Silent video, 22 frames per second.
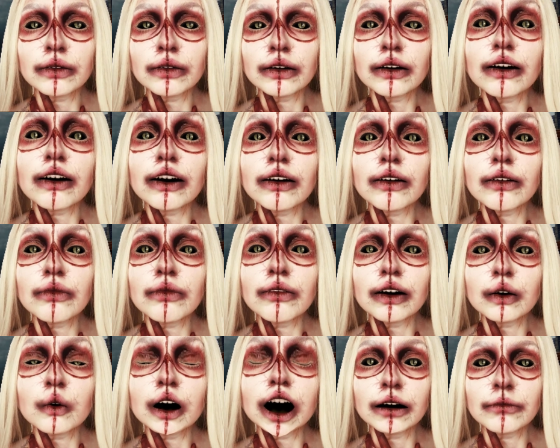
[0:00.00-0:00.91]
Maybe
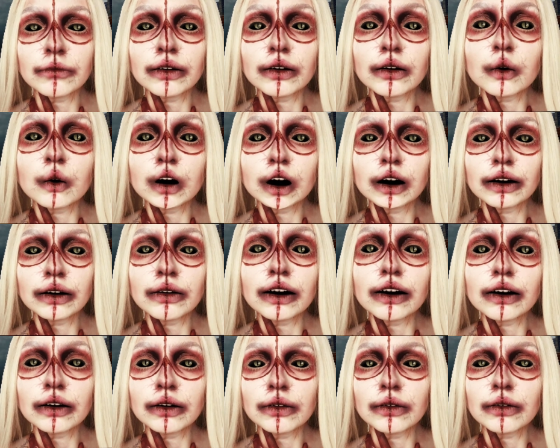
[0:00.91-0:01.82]
he walked around the
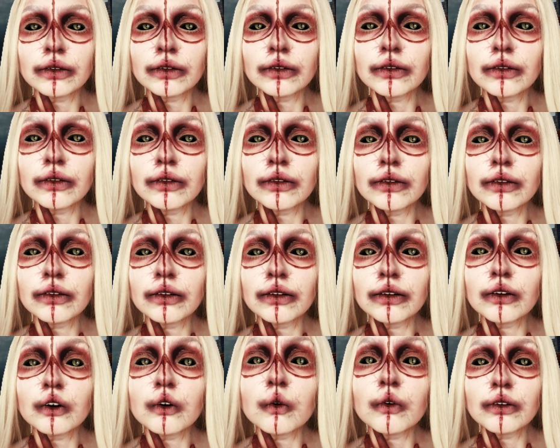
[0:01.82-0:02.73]
back?
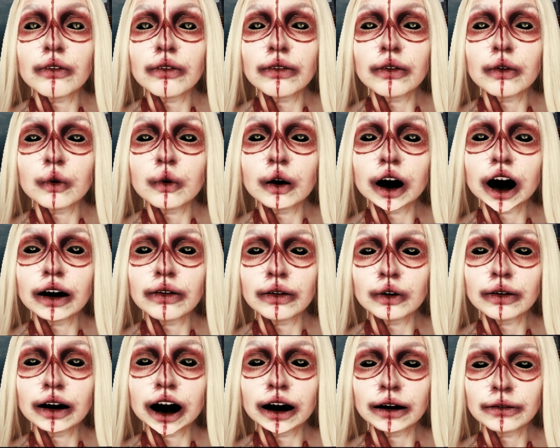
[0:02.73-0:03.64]
Shit, do you want
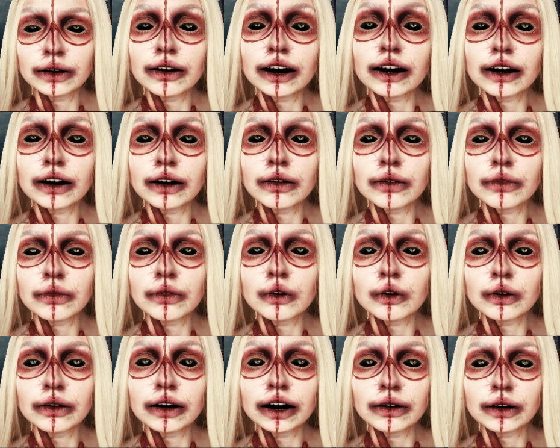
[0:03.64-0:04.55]
to call Connie
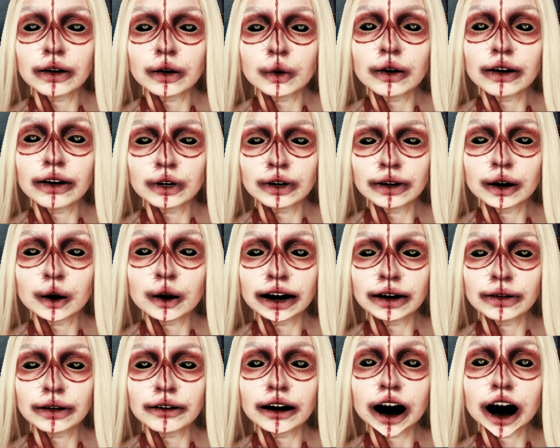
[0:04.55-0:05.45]
and tell her we'll
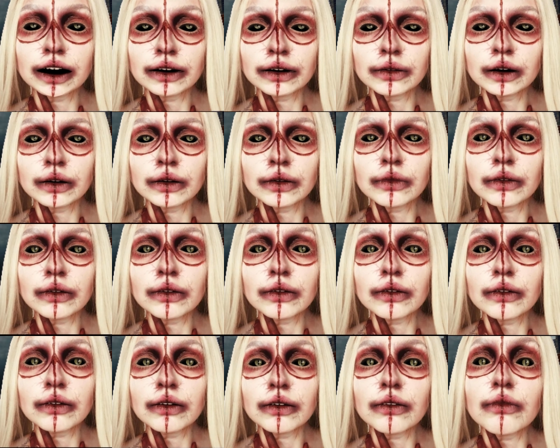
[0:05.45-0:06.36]
bring him over?
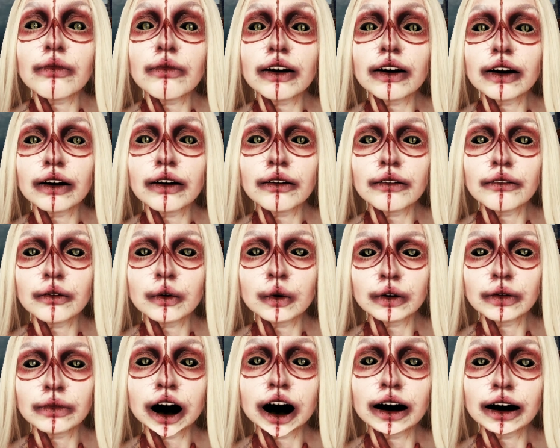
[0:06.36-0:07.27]
Annie didn't
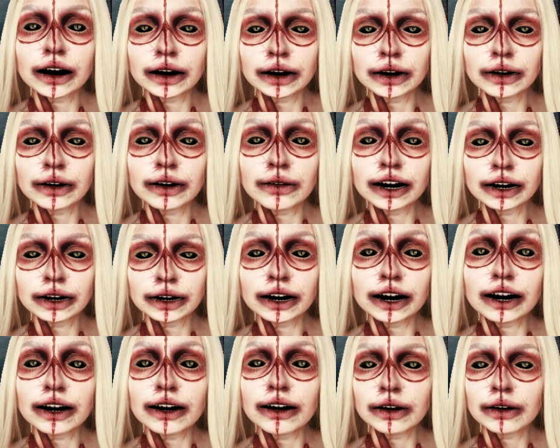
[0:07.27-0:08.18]
reply, and I
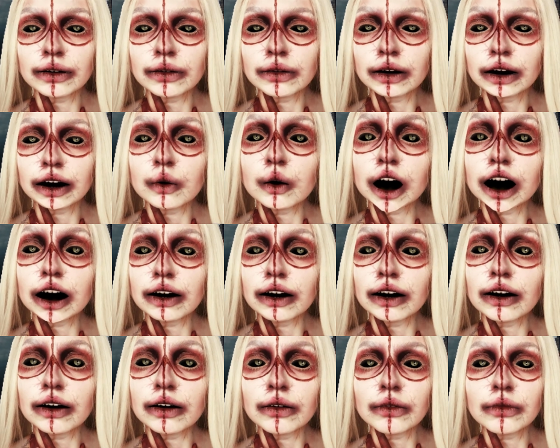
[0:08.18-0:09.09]
sighed,
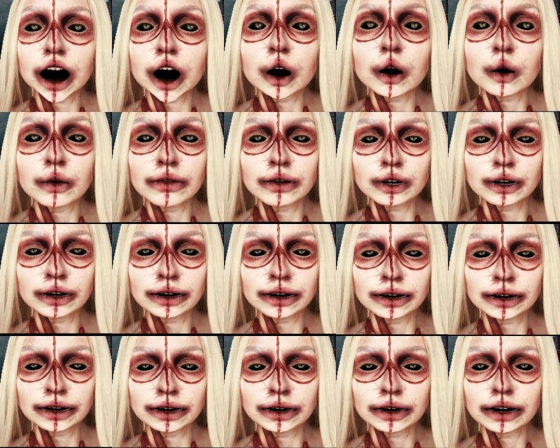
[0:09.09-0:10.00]
rolling my eyes.
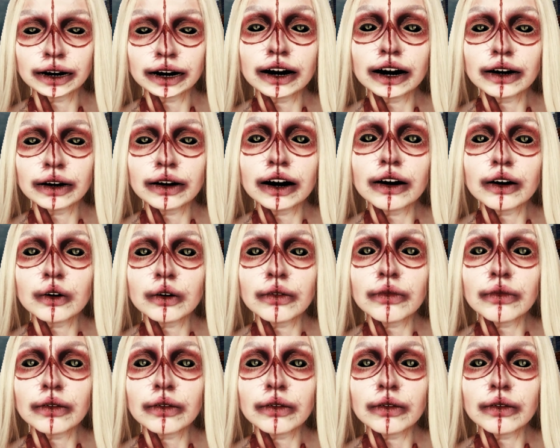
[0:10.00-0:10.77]
Guess I'll do